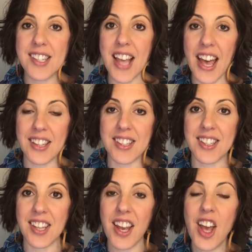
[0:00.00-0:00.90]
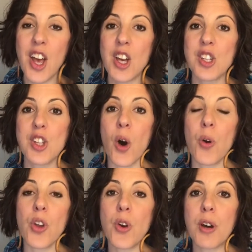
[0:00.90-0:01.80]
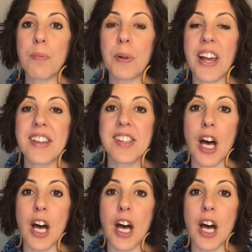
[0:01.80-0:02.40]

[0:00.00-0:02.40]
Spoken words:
sets? So you could place